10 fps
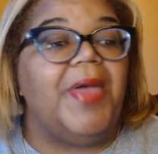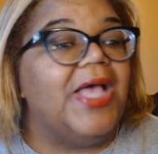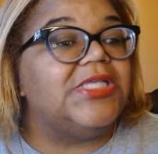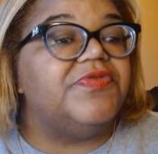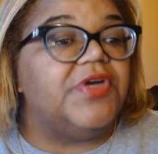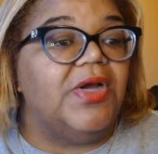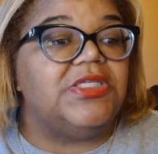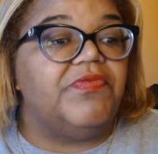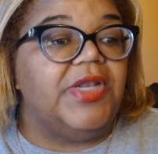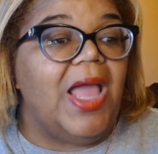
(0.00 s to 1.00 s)
passive
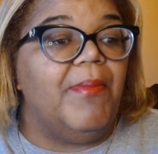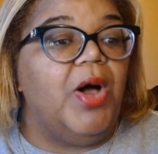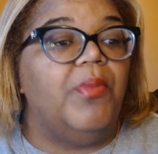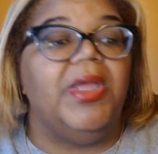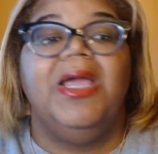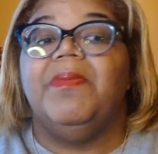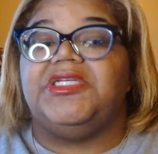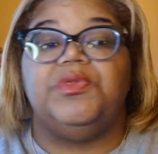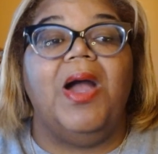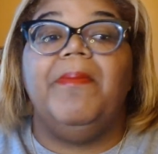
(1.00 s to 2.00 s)
aggressive in that moment, but
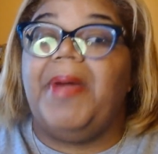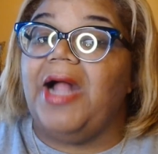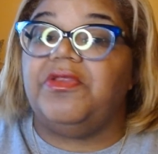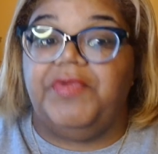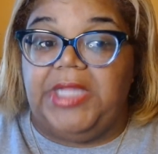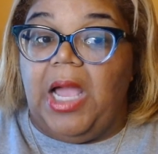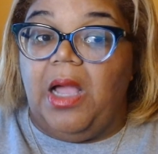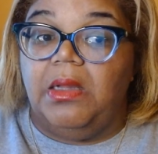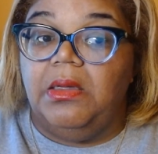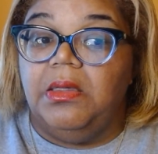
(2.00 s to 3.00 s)
she wasn't bothering y'all.
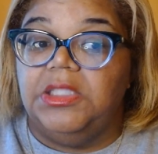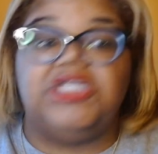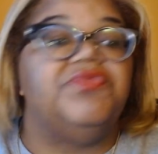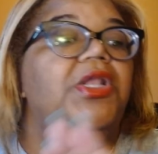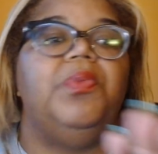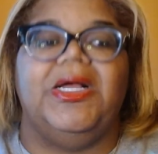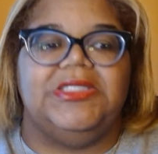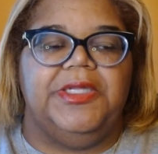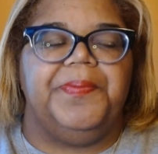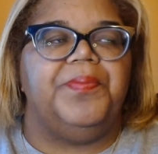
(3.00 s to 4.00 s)
She really
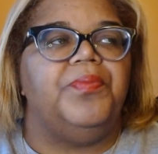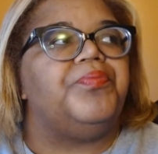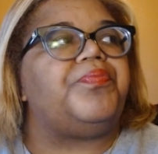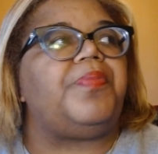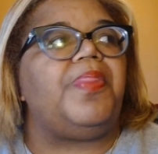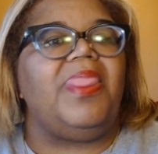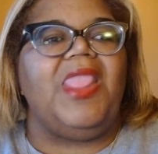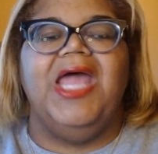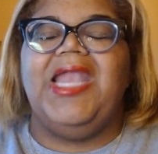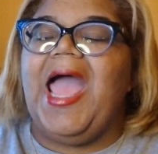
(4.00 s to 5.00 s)
wasn't.
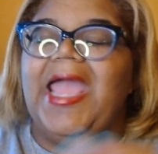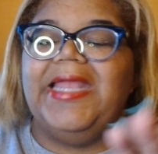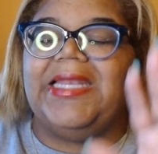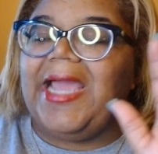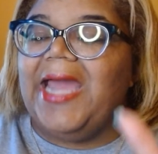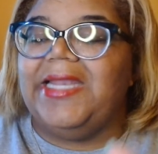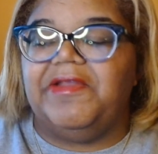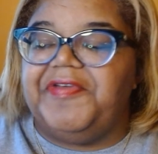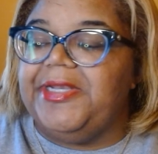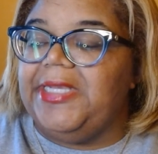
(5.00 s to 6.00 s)
And I hate that I gotta
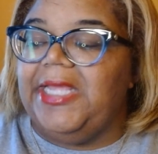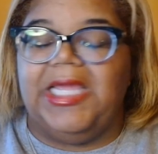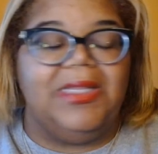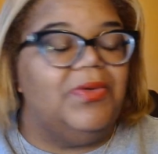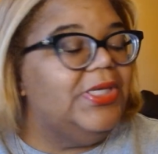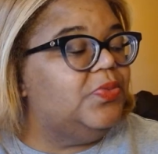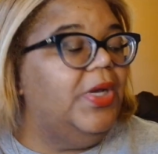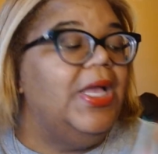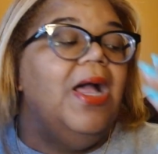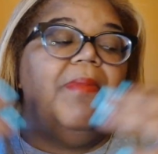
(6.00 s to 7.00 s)
defend Danielle on this
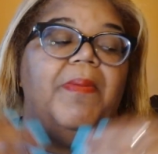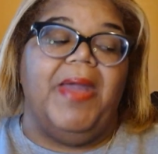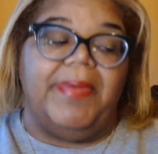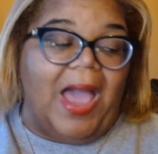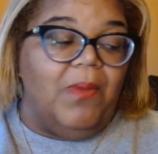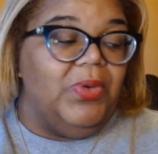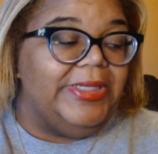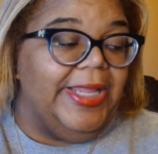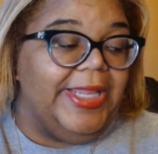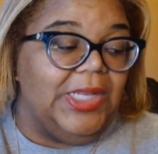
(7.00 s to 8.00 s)
one, but baby, I'm with
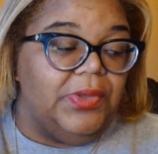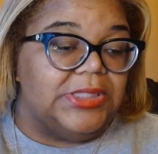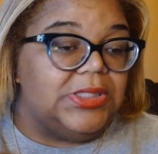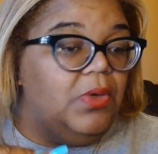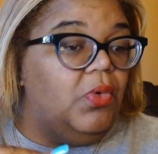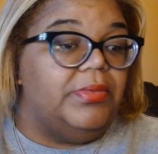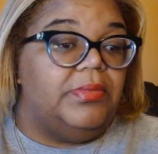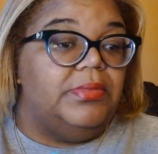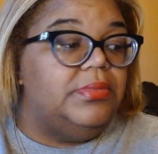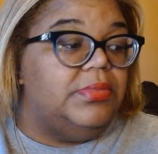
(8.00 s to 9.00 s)
Danielle on this on
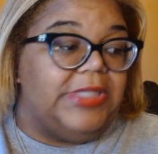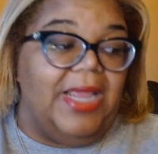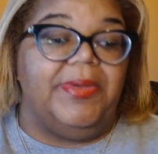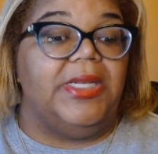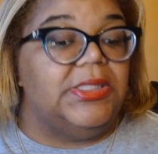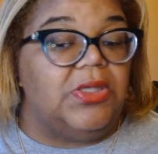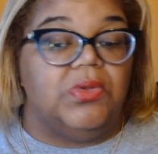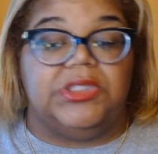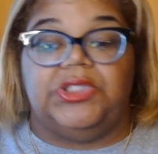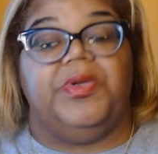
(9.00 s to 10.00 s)
damn near this whole
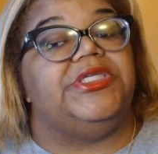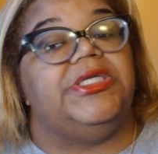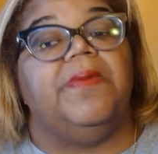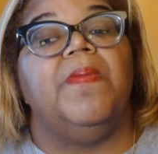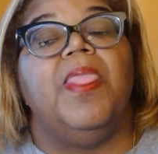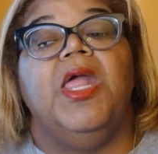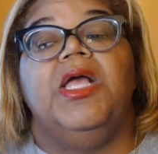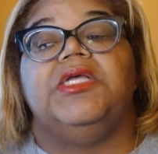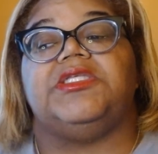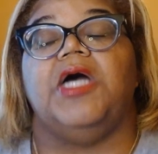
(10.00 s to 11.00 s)
situation.
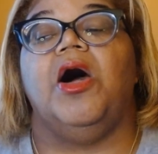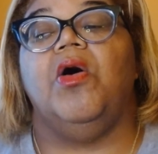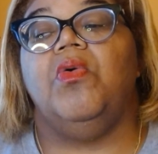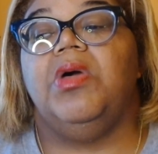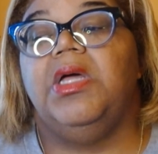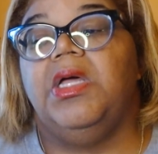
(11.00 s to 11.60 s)
So